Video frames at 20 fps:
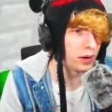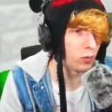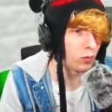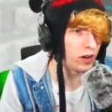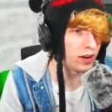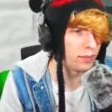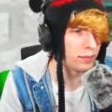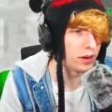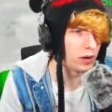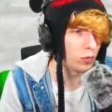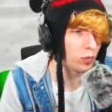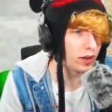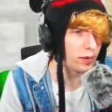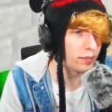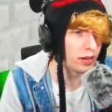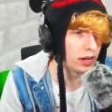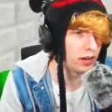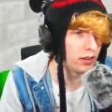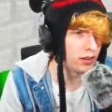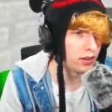Wait a minute. Wait a
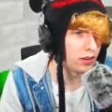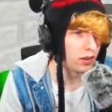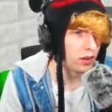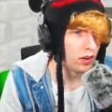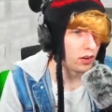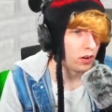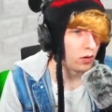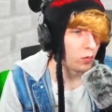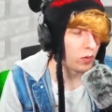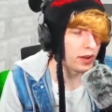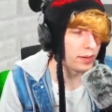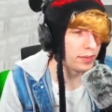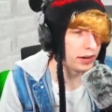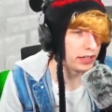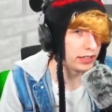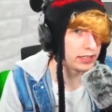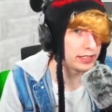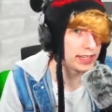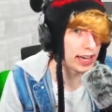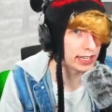minute. Wait a minute.
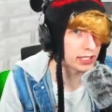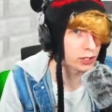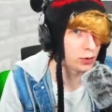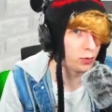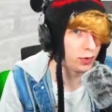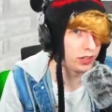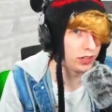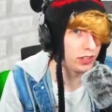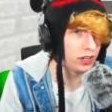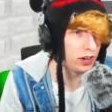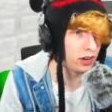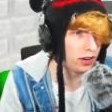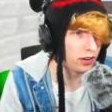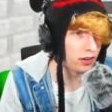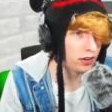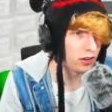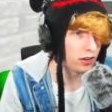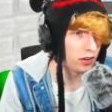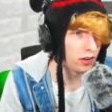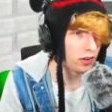This is actually really good.
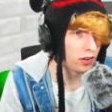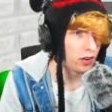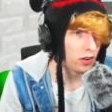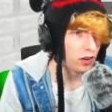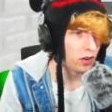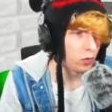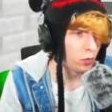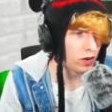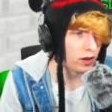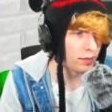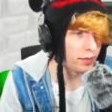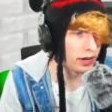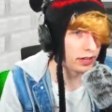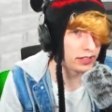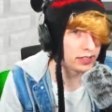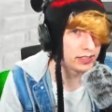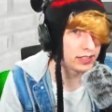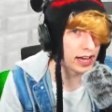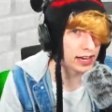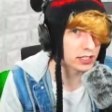Wait a minute.
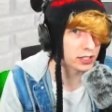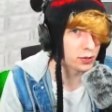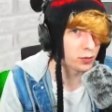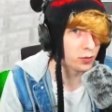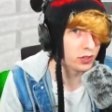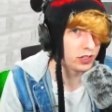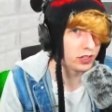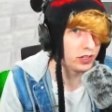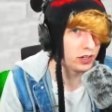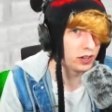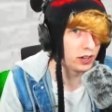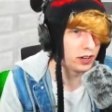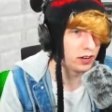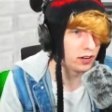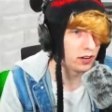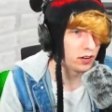This is actually really good.